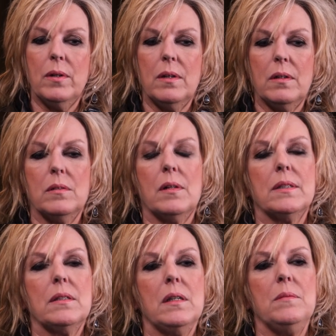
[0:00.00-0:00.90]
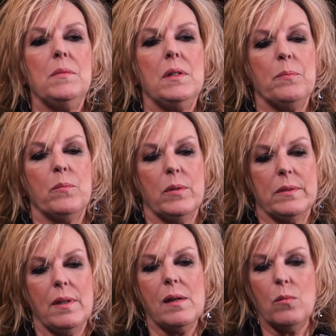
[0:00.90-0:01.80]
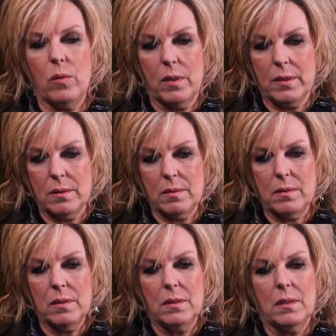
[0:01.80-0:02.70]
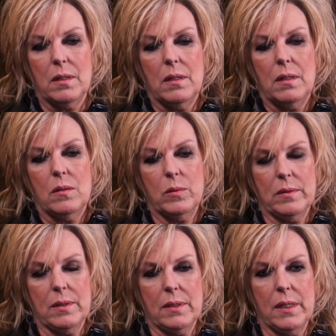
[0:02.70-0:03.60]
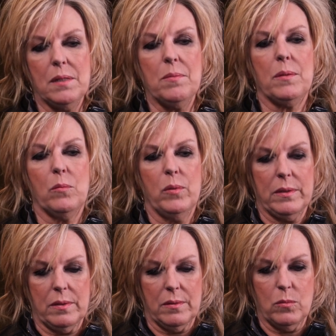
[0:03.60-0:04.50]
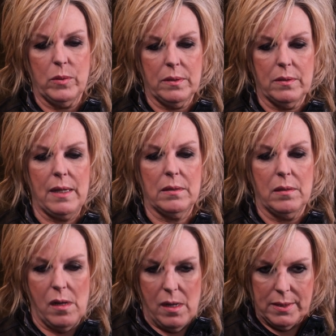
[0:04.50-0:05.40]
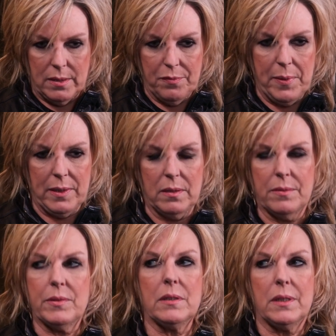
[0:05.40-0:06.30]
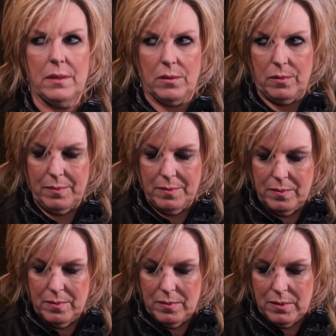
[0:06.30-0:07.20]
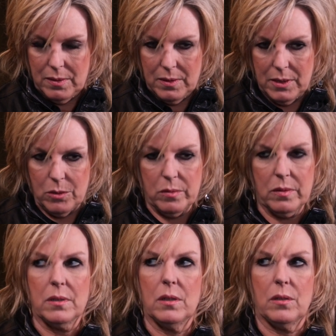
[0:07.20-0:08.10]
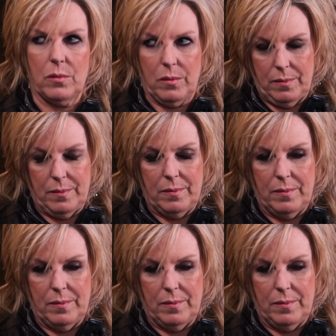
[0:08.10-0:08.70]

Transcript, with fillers: Well, I came up, what that was, was I came up with, with that line, If My Love Could Kill, years ago